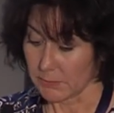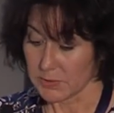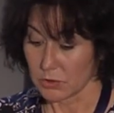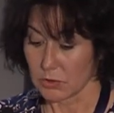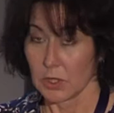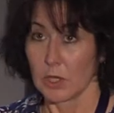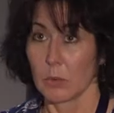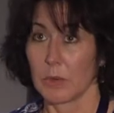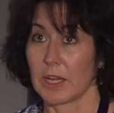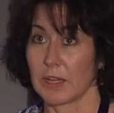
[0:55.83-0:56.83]
So
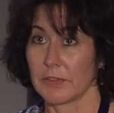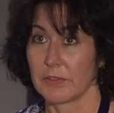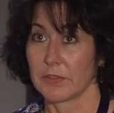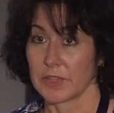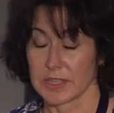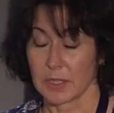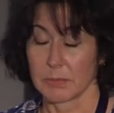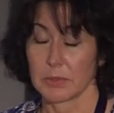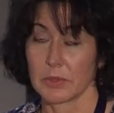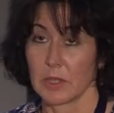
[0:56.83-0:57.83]
we have, for
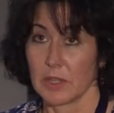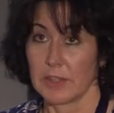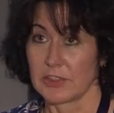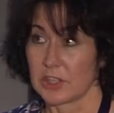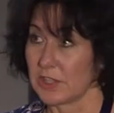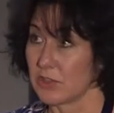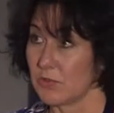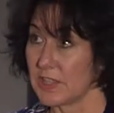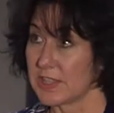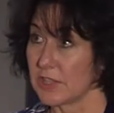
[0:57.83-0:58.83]
example, the Education
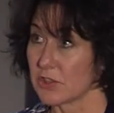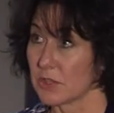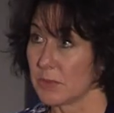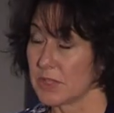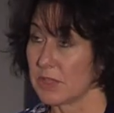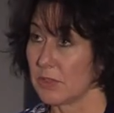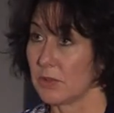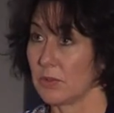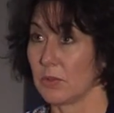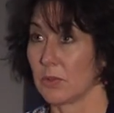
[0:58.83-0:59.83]
Research Committee
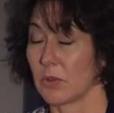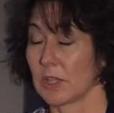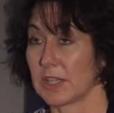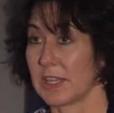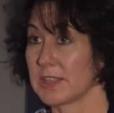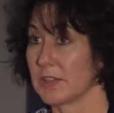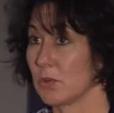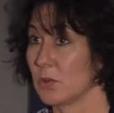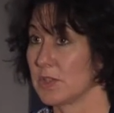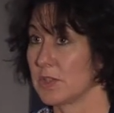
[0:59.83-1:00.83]
who organise and
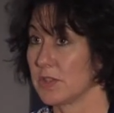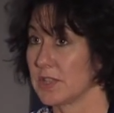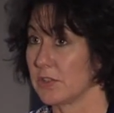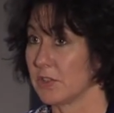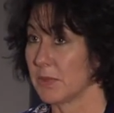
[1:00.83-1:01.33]
host the Researching